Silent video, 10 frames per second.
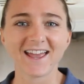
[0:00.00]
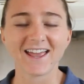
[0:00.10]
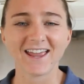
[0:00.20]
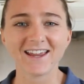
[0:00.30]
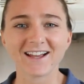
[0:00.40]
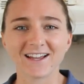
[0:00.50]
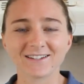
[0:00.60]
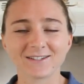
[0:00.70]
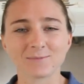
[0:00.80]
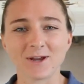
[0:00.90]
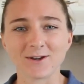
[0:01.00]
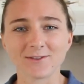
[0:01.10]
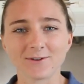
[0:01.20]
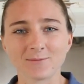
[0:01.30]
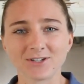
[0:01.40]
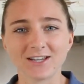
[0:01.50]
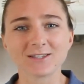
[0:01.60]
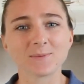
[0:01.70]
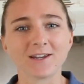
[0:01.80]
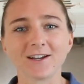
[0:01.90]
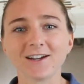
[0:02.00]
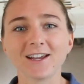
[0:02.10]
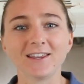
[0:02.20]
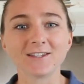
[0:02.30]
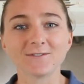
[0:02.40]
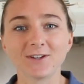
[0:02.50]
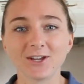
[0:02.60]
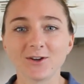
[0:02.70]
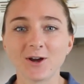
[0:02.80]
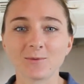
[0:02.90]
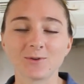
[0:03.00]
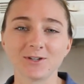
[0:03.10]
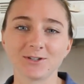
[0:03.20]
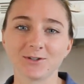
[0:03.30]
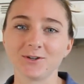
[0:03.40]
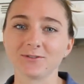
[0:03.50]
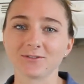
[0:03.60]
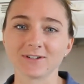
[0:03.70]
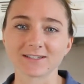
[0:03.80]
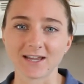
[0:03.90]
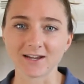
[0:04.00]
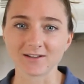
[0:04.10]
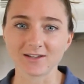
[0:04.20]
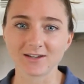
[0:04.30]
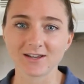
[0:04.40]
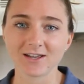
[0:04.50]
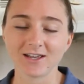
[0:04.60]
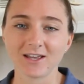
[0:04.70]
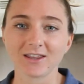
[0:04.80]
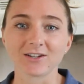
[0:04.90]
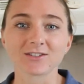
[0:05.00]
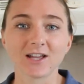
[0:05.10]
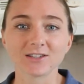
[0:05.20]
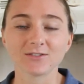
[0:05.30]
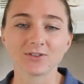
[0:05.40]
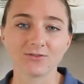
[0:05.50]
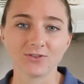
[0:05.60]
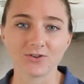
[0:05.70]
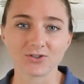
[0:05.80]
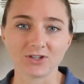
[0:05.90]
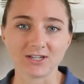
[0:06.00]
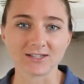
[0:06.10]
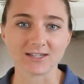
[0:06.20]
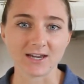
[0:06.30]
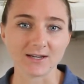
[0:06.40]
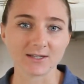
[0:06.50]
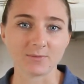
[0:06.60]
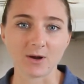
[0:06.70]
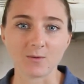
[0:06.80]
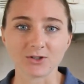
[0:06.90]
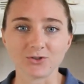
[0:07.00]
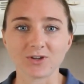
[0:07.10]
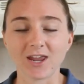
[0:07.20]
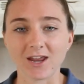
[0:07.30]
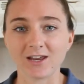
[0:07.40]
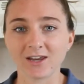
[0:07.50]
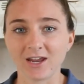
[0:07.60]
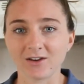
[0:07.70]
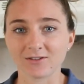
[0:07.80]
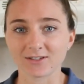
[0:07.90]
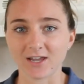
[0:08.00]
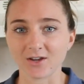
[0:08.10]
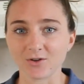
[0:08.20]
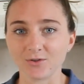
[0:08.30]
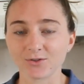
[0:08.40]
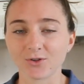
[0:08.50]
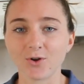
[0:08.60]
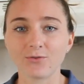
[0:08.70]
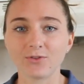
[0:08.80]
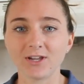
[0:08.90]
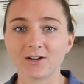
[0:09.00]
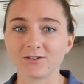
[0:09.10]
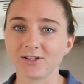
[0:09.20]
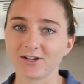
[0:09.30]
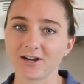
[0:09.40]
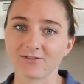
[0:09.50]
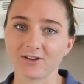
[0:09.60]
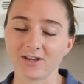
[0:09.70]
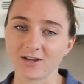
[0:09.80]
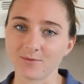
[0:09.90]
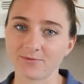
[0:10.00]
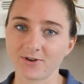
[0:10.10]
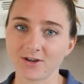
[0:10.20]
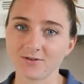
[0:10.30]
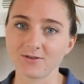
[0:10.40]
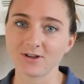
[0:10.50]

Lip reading: Hey guys, it's Meredith from Jeanette's Pier. In this video, I'm going to go over recycling. There's lots of confusion these days about what you can and can't recycle, so hopefully I'll clear everything up for you.